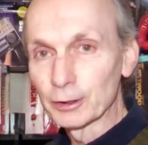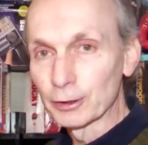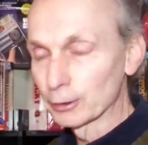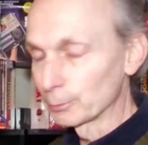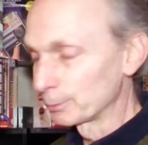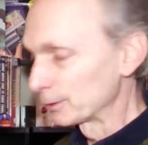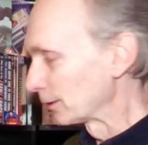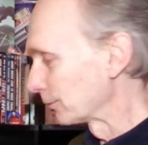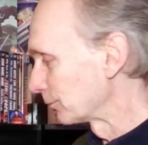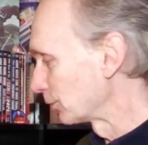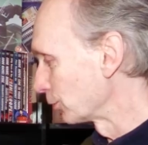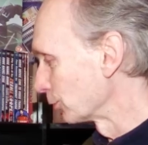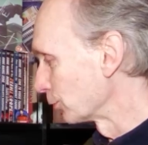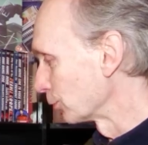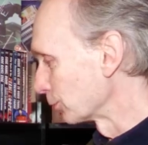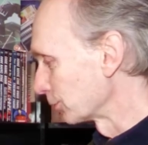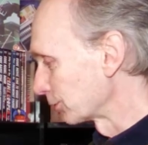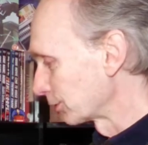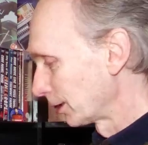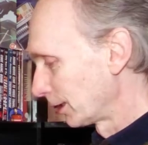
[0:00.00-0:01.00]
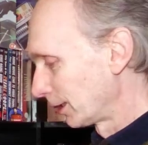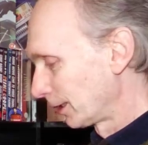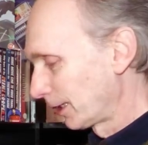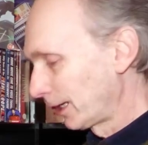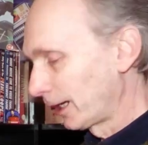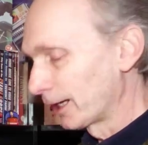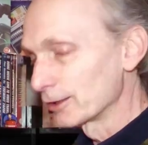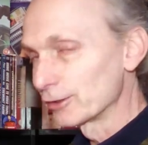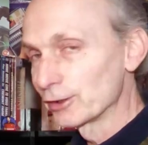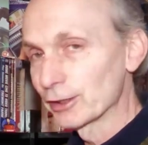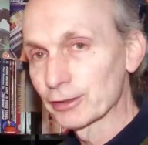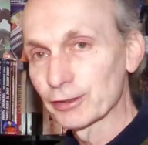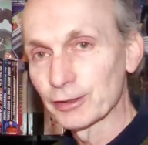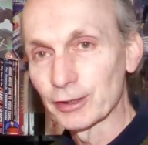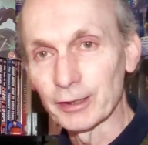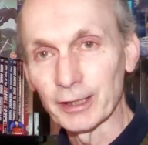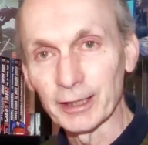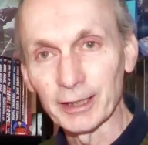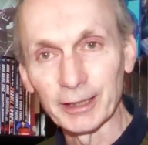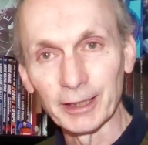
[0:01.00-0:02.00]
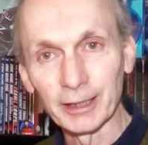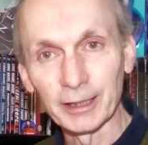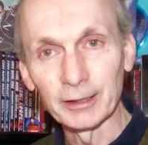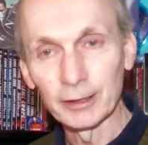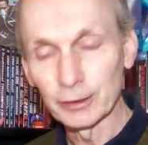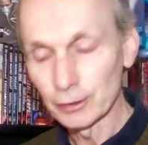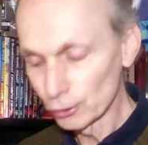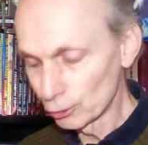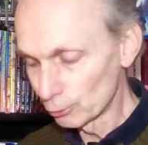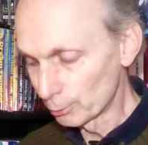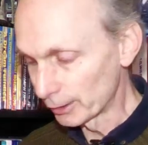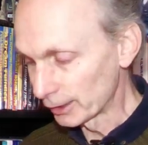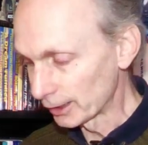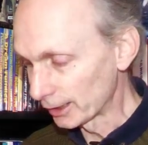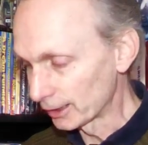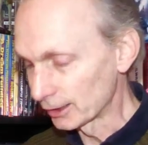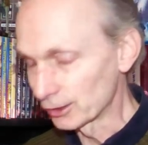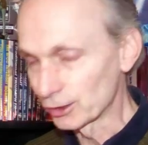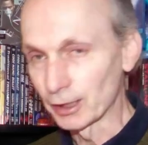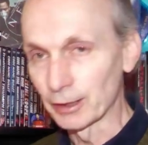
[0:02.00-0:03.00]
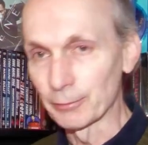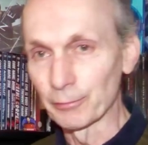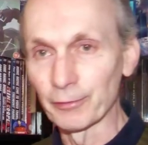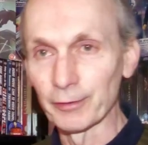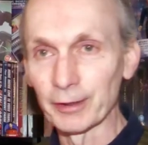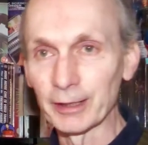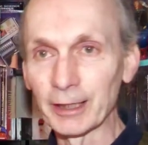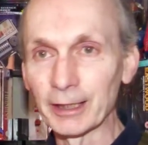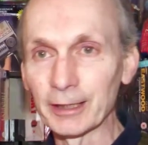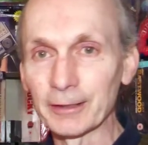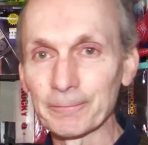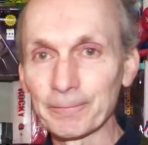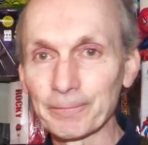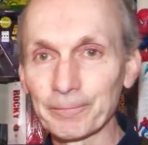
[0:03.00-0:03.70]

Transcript: copy of Jaws, and yesterday in the Newbury HMV,